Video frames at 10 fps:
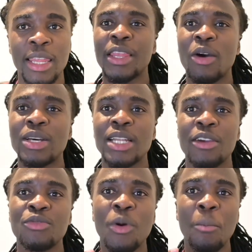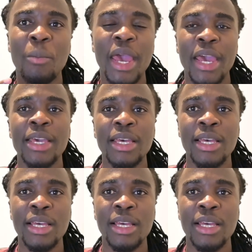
That was like from May